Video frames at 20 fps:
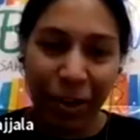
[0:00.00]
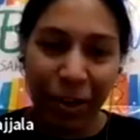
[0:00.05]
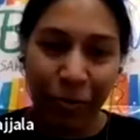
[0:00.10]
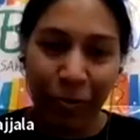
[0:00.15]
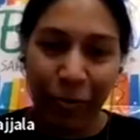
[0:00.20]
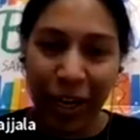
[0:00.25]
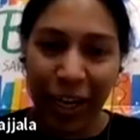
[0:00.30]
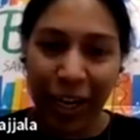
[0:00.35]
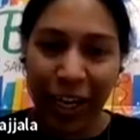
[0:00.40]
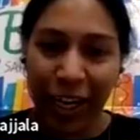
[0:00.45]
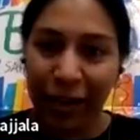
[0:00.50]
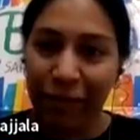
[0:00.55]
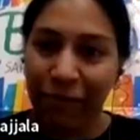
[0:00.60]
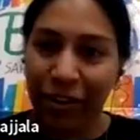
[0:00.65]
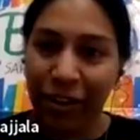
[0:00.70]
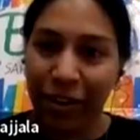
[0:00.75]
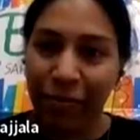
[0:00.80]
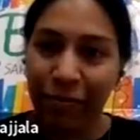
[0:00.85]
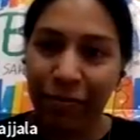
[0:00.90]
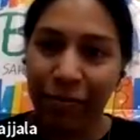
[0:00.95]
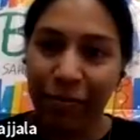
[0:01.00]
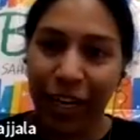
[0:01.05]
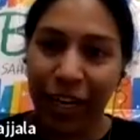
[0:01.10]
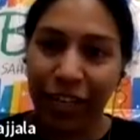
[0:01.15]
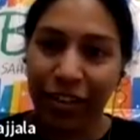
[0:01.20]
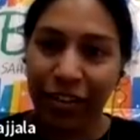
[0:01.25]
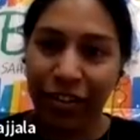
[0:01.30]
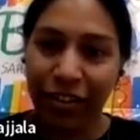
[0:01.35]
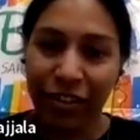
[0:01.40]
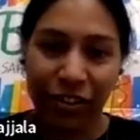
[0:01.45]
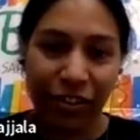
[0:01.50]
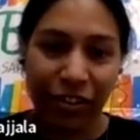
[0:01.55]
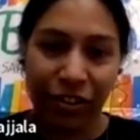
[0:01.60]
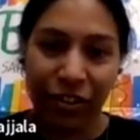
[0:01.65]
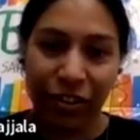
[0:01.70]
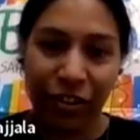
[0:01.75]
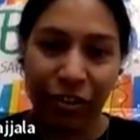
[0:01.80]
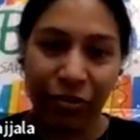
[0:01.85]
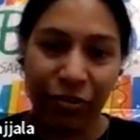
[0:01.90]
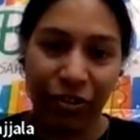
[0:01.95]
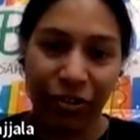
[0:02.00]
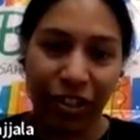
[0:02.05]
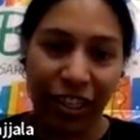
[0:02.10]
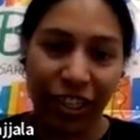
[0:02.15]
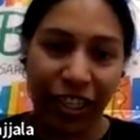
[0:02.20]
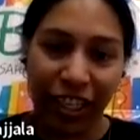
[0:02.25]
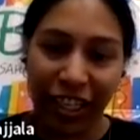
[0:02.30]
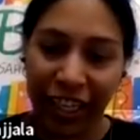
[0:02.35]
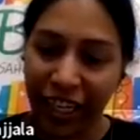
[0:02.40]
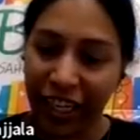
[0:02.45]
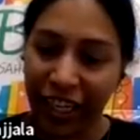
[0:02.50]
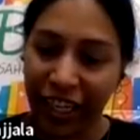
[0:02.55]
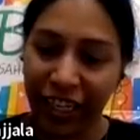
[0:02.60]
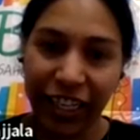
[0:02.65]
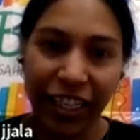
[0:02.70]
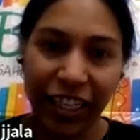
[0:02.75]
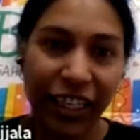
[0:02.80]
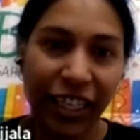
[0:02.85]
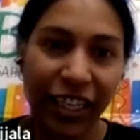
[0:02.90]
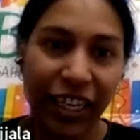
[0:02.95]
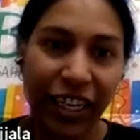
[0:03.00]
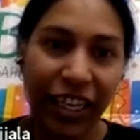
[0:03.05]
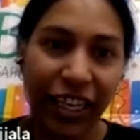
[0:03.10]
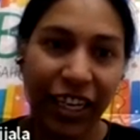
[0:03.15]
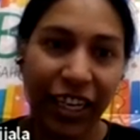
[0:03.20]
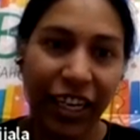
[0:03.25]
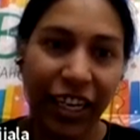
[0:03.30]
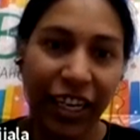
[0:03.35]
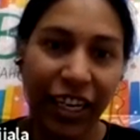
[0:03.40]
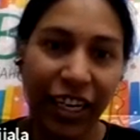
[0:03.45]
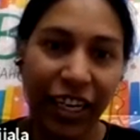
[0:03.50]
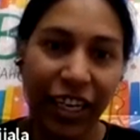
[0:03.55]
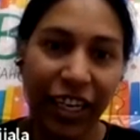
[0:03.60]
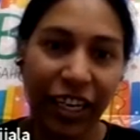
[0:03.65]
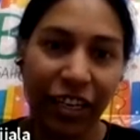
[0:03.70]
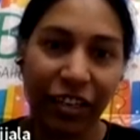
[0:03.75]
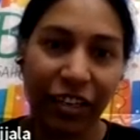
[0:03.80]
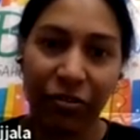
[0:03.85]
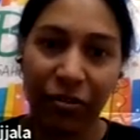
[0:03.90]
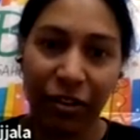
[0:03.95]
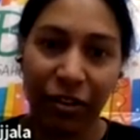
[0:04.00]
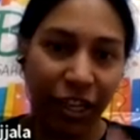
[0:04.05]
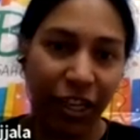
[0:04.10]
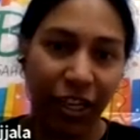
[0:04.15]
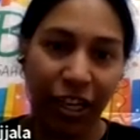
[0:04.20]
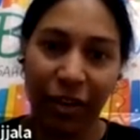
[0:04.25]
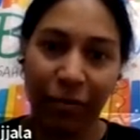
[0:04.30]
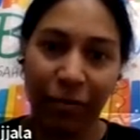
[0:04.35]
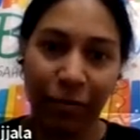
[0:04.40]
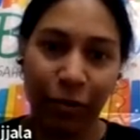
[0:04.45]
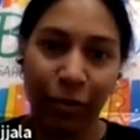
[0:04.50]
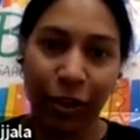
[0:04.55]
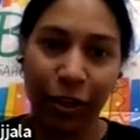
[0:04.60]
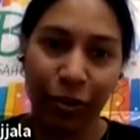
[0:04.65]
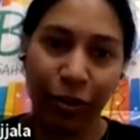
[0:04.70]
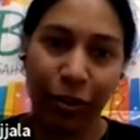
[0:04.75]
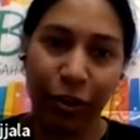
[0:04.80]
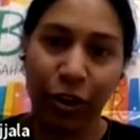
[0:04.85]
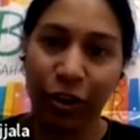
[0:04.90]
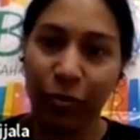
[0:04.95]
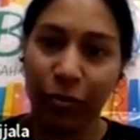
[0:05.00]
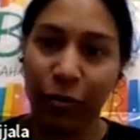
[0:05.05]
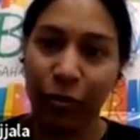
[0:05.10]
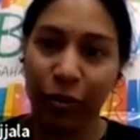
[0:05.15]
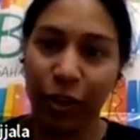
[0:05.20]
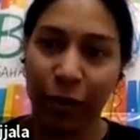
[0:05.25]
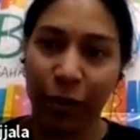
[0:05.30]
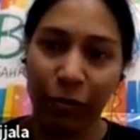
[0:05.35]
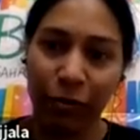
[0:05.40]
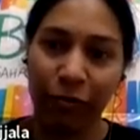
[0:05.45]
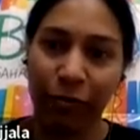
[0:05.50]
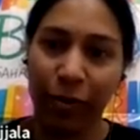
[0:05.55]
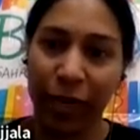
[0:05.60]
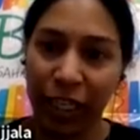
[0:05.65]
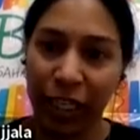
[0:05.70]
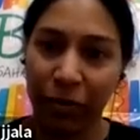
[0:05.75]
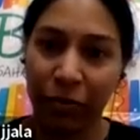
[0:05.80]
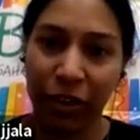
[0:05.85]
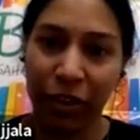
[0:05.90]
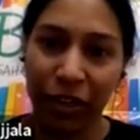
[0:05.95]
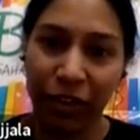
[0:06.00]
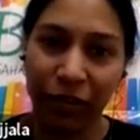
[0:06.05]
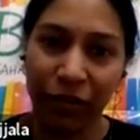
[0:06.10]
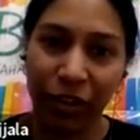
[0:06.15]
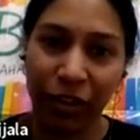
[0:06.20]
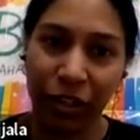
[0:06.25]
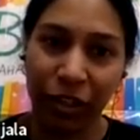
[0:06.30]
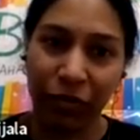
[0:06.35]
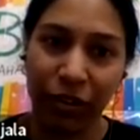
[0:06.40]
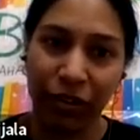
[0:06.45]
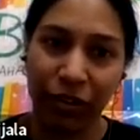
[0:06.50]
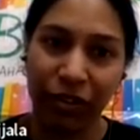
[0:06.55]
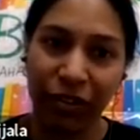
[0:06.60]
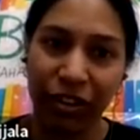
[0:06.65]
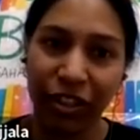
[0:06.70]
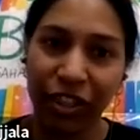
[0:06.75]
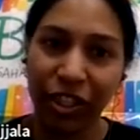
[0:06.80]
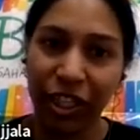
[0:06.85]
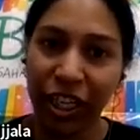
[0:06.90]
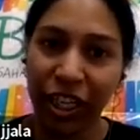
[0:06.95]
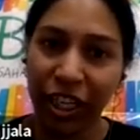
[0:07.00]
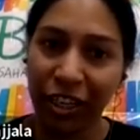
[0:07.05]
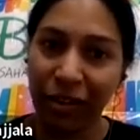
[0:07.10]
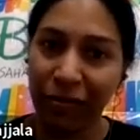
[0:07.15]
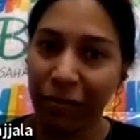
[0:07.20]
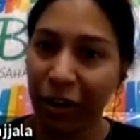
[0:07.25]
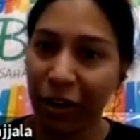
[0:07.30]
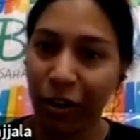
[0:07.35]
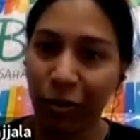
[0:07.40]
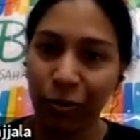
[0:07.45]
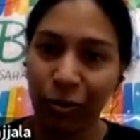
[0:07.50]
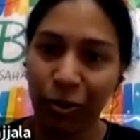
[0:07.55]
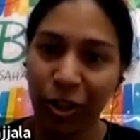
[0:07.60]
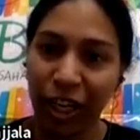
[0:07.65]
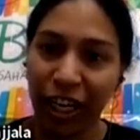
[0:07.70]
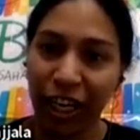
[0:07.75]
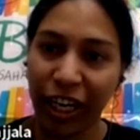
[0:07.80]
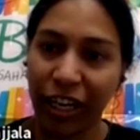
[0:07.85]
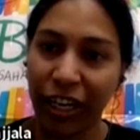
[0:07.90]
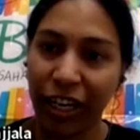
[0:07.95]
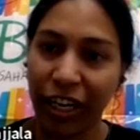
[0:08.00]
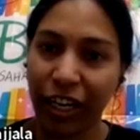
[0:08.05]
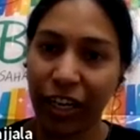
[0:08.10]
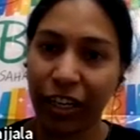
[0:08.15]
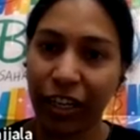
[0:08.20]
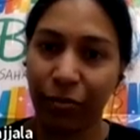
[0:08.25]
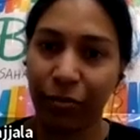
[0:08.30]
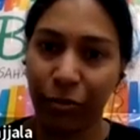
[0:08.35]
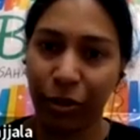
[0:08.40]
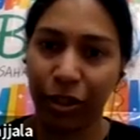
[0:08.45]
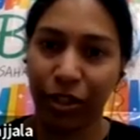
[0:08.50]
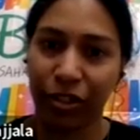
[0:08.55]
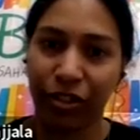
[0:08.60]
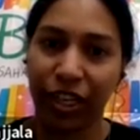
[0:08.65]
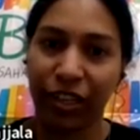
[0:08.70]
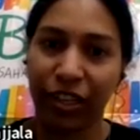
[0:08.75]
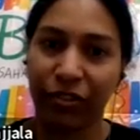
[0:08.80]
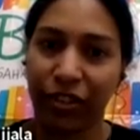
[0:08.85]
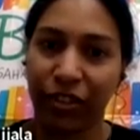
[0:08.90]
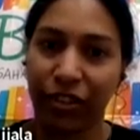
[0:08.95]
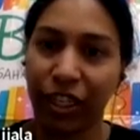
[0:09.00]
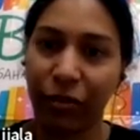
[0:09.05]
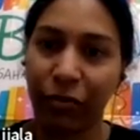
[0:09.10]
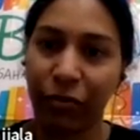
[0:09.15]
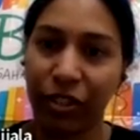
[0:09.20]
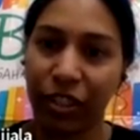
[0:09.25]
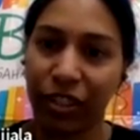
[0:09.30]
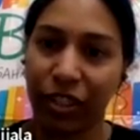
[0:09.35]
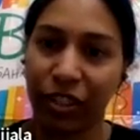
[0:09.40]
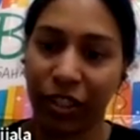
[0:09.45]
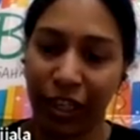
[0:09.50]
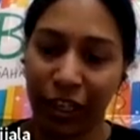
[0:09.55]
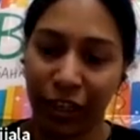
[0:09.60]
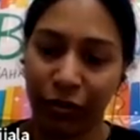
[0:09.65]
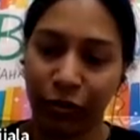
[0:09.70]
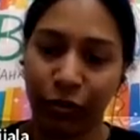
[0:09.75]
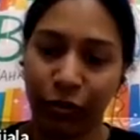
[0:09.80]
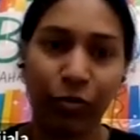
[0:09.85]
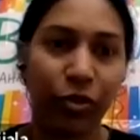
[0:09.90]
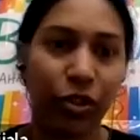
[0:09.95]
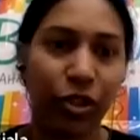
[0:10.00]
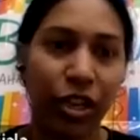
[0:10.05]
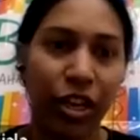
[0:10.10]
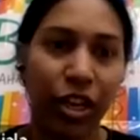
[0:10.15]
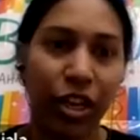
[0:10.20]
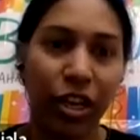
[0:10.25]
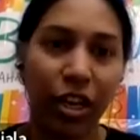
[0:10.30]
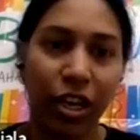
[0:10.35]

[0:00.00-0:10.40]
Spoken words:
Sowmya and I'm from National Research Council, Canada. And today I'm going to talk about some of my experiences with teaching NLP outside computer science and linguistics classrooms.